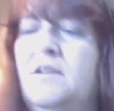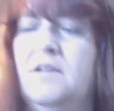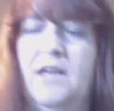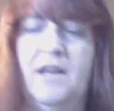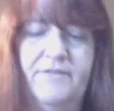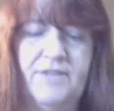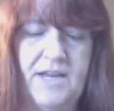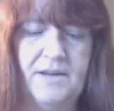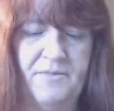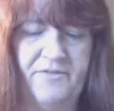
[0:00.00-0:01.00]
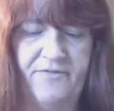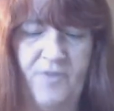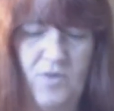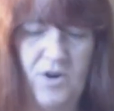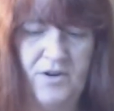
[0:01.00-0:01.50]
and I've done it
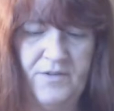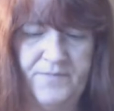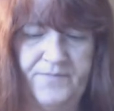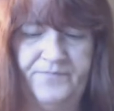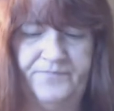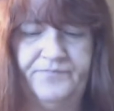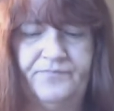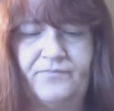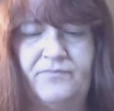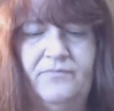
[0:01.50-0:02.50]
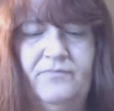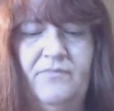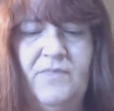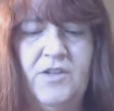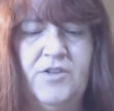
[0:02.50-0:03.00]
before.
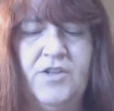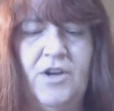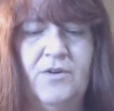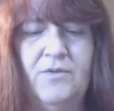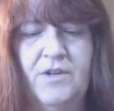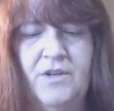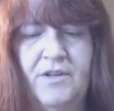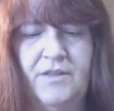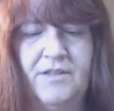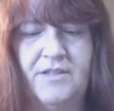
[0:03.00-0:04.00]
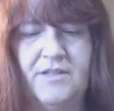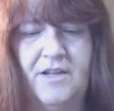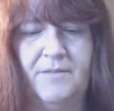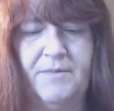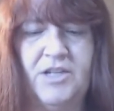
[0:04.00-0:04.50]
So this is
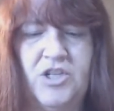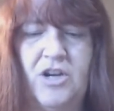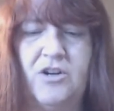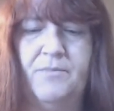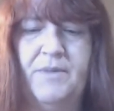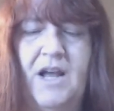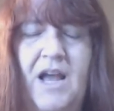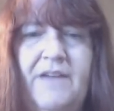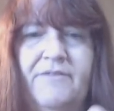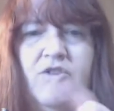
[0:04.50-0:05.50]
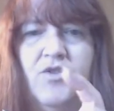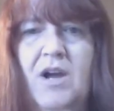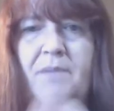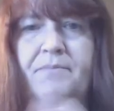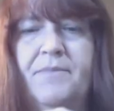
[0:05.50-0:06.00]
not a big shocker, but I have
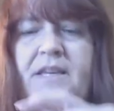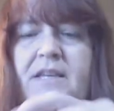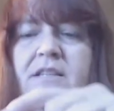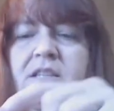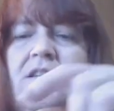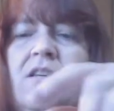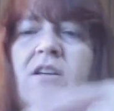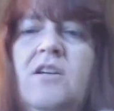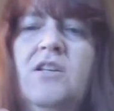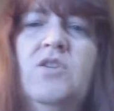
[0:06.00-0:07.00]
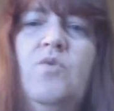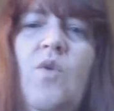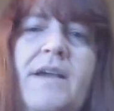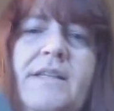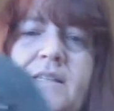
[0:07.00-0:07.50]
dropped this twice